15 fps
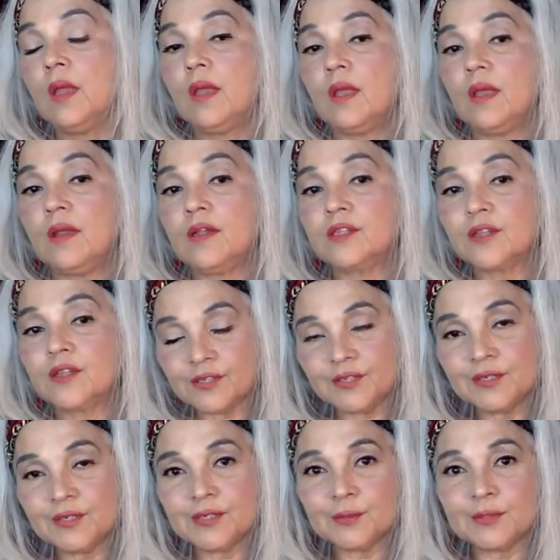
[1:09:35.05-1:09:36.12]
And I'll talk to you
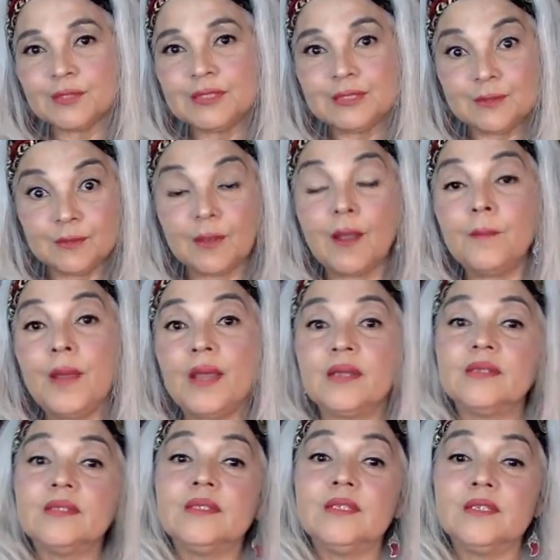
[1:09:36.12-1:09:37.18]
guys really soon. Come back
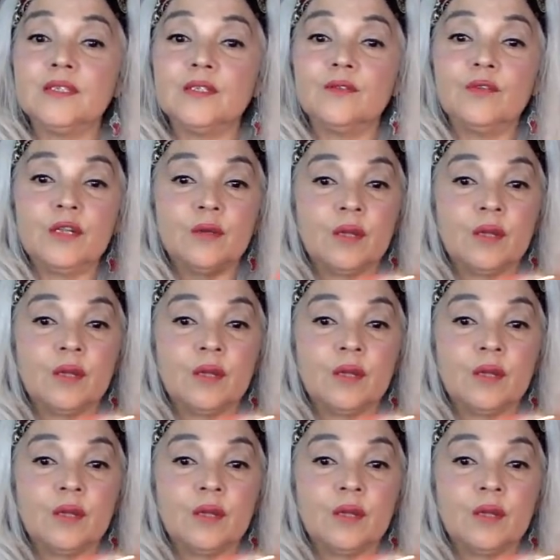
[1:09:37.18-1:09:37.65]
and see another video.